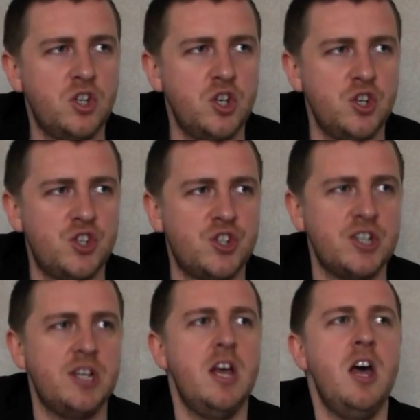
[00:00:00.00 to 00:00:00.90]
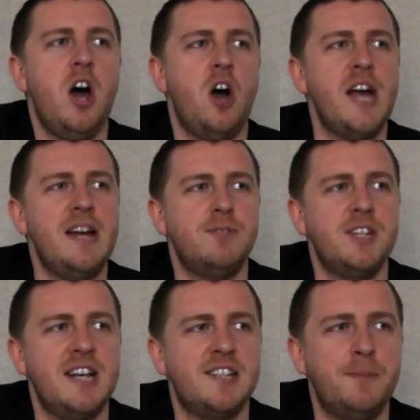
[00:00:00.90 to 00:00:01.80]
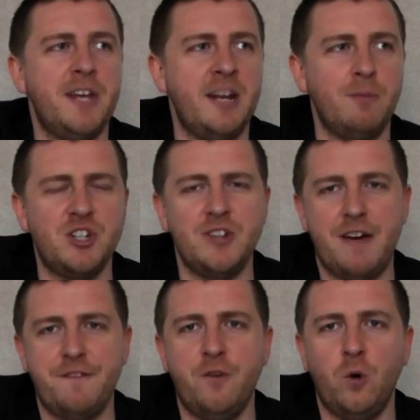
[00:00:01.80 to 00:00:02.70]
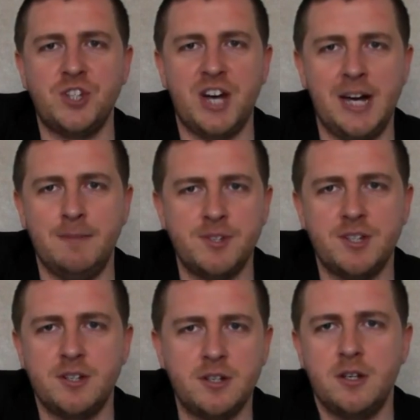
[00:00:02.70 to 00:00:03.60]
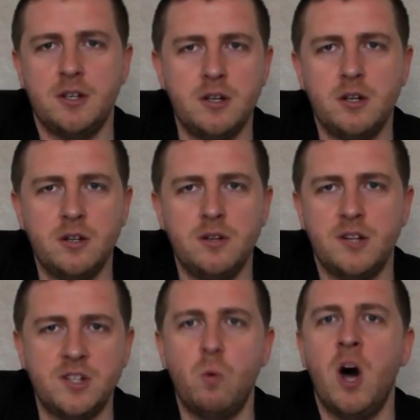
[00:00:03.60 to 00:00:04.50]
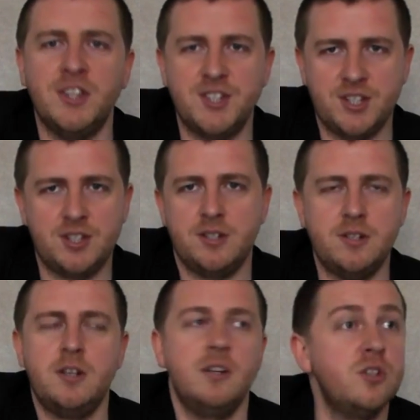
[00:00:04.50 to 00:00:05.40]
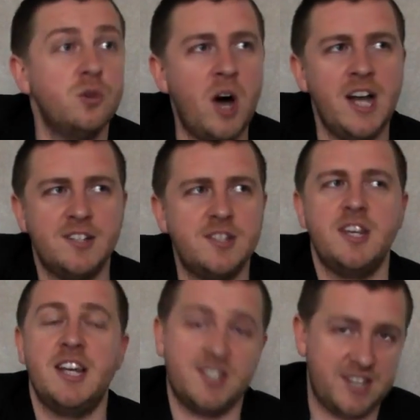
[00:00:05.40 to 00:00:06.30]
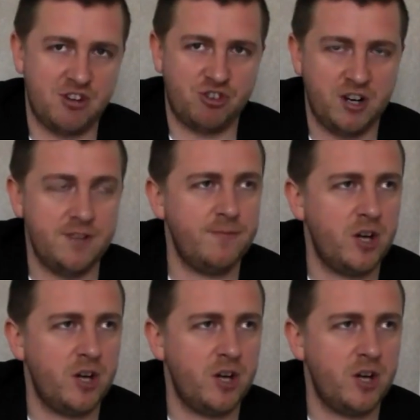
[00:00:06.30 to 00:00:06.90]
Good. Okay, so that's the beginning. We do that 4 times. That's once, twice, etc.